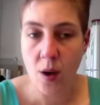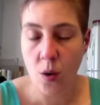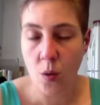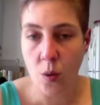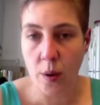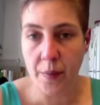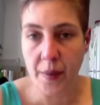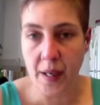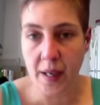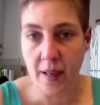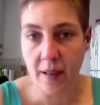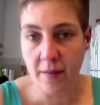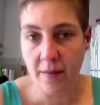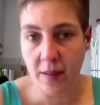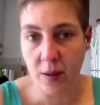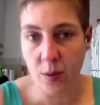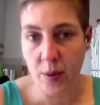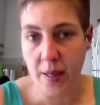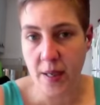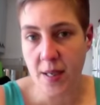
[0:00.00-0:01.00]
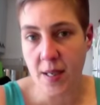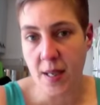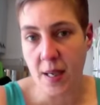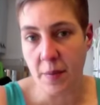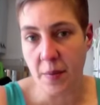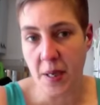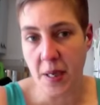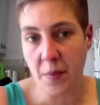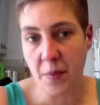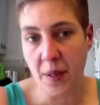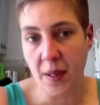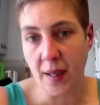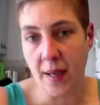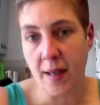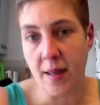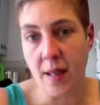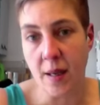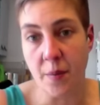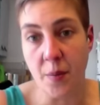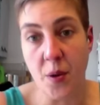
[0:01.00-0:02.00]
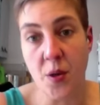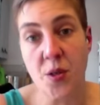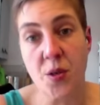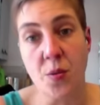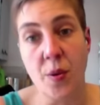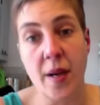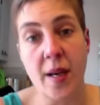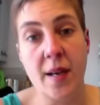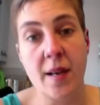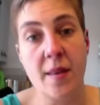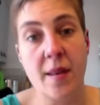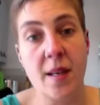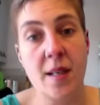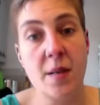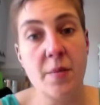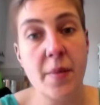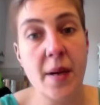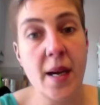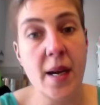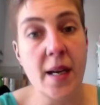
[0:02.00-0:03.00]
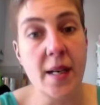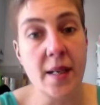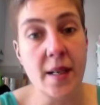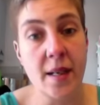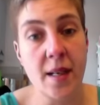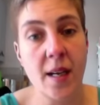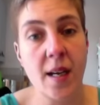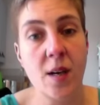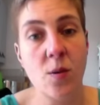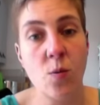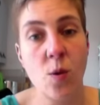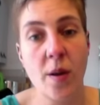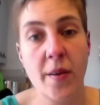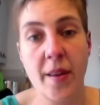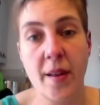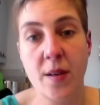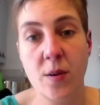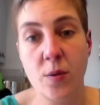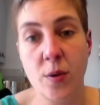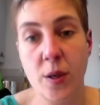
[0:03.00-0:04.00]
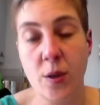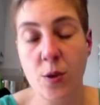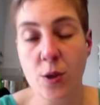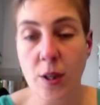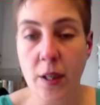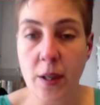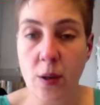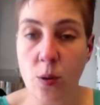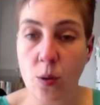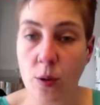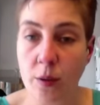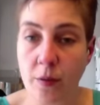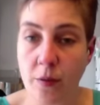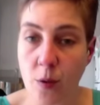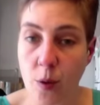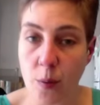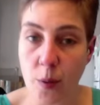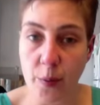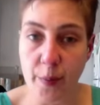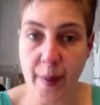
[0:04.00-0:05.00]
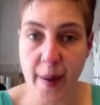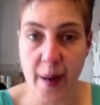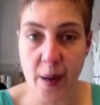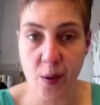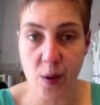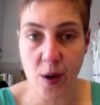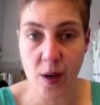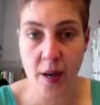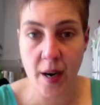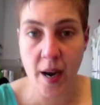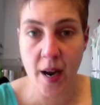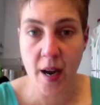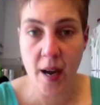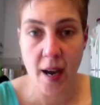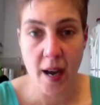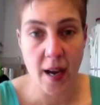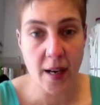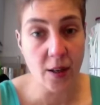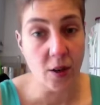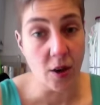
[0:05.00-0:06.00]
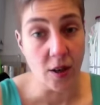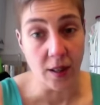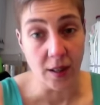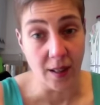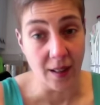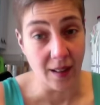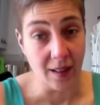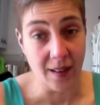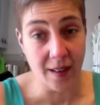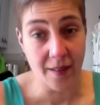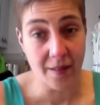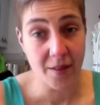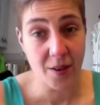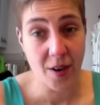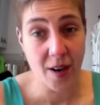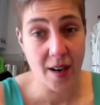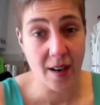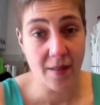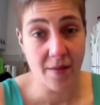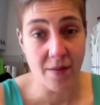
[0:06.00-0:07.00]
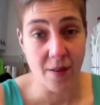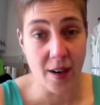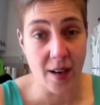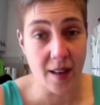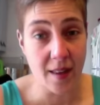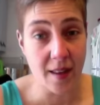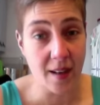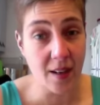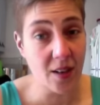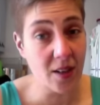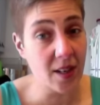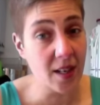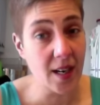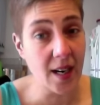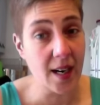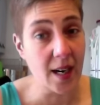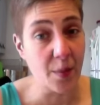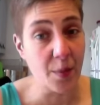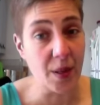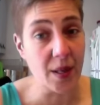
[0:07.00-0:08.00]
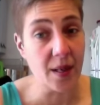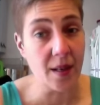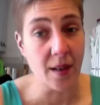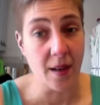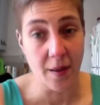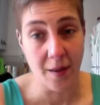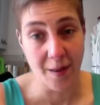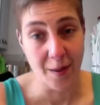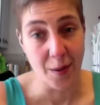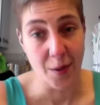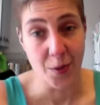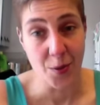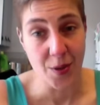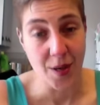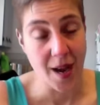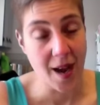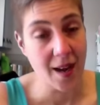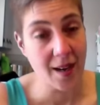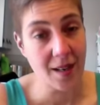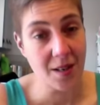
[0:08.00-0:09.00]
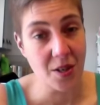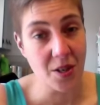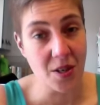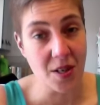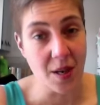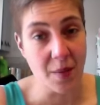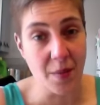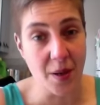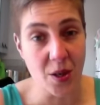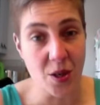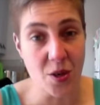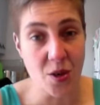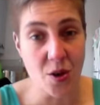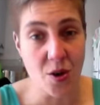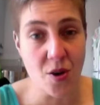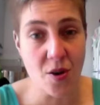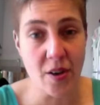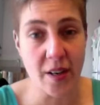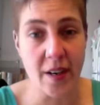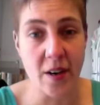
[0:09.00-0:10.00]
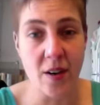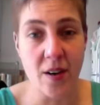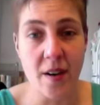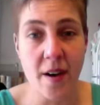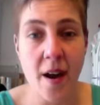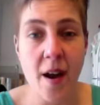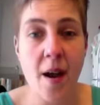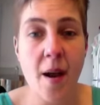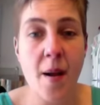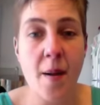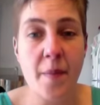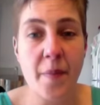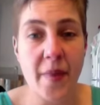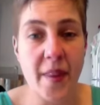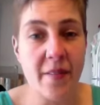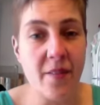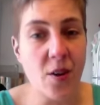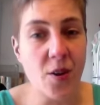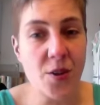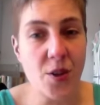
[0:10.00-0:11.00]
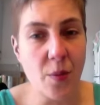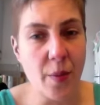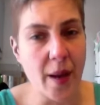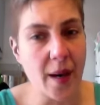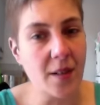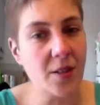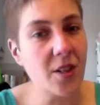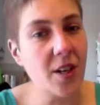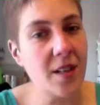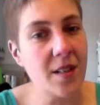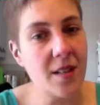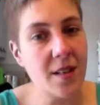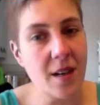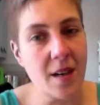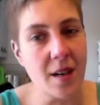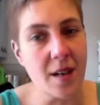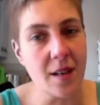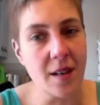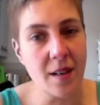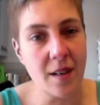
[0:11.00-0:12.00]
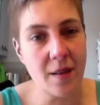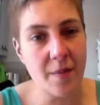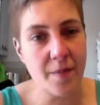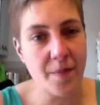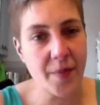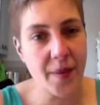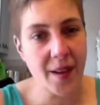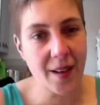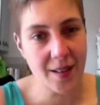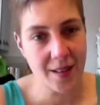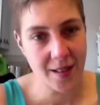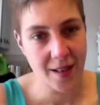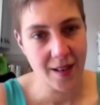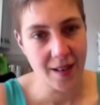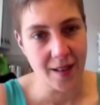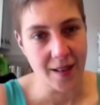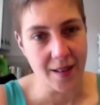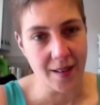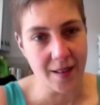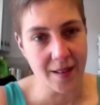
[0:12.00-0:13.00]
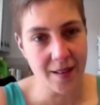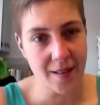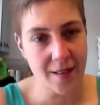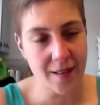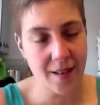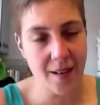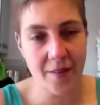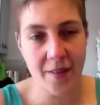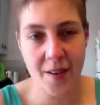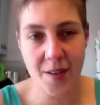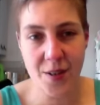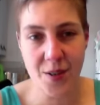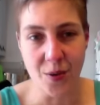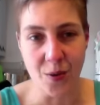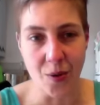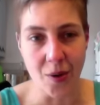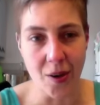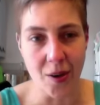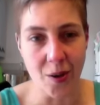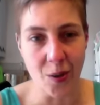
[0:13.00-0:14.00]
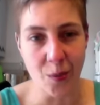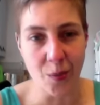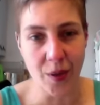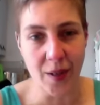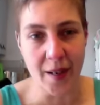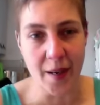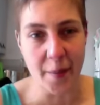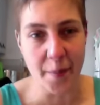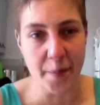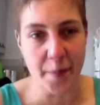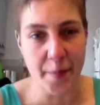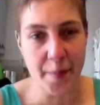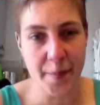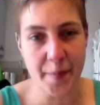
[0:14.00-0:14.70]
Women influence, they manipulate, they persuade, and they demand, and while they don't usually hold formal power, and got little enough credit for anything good that happened other than those adages I mentioned earlier, they've also managed to duck a ton of historical blame.